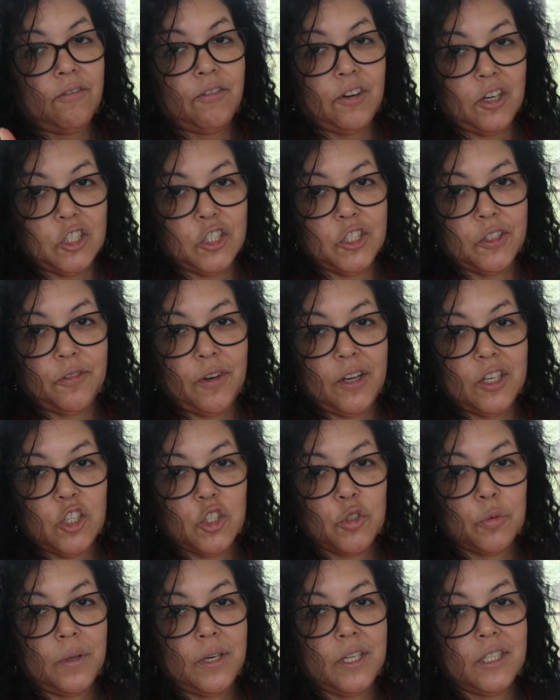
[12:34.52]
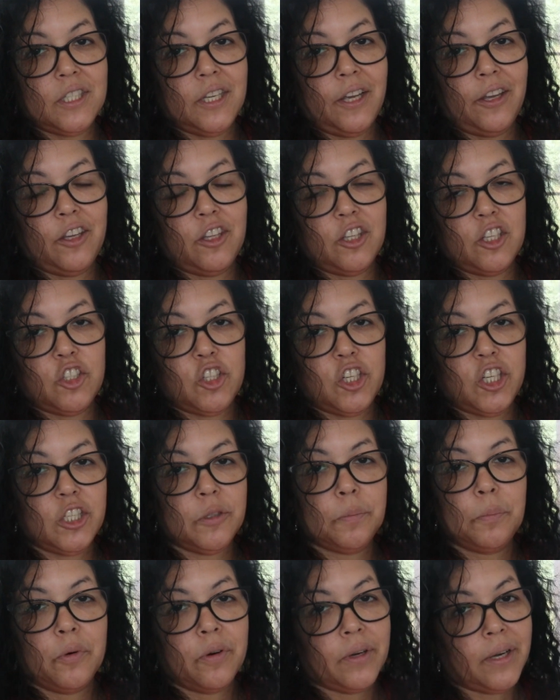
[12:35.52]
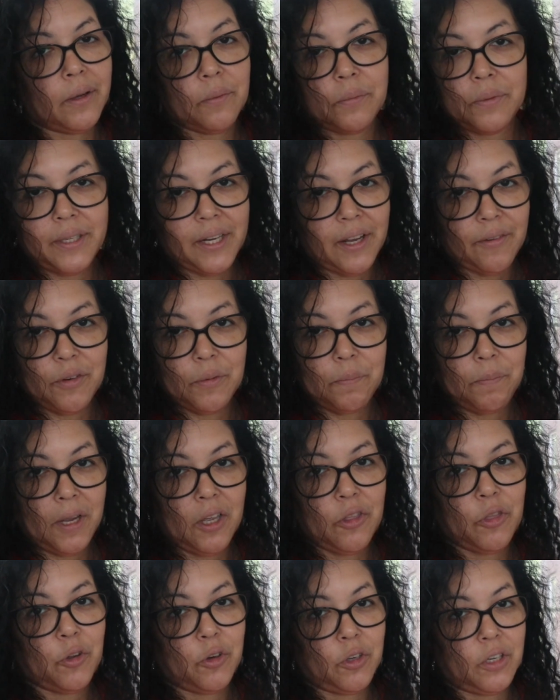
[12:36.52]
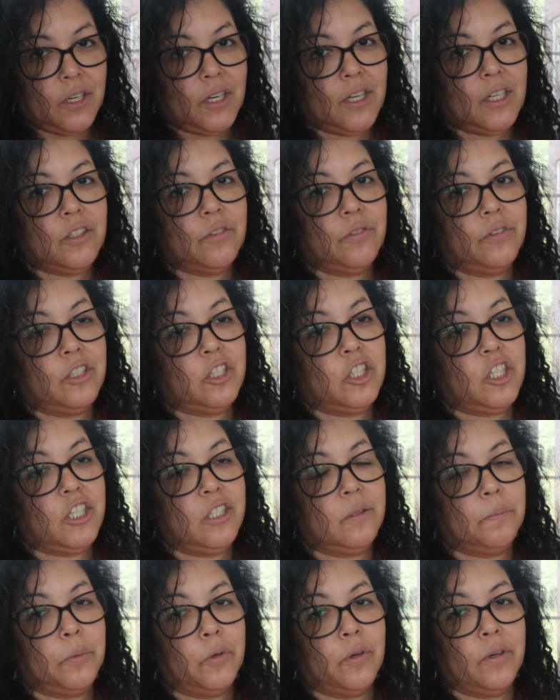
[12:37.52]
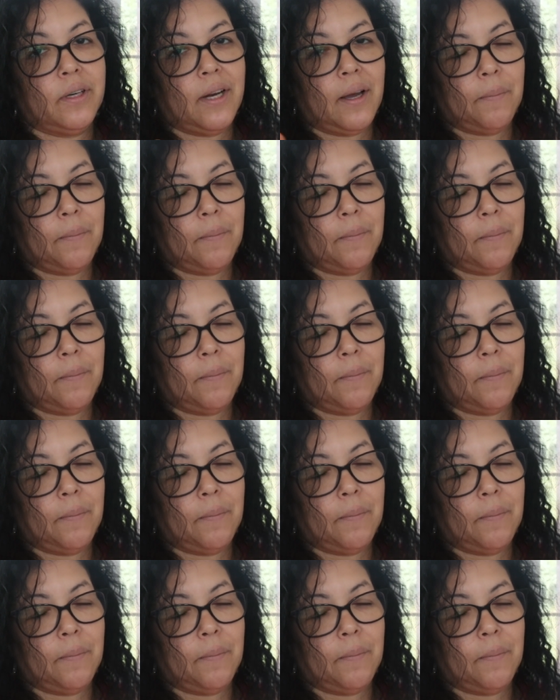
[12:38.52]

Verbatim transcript: First of all, I just want to tell you the cheese board, I would never pay $30 for a cheese board.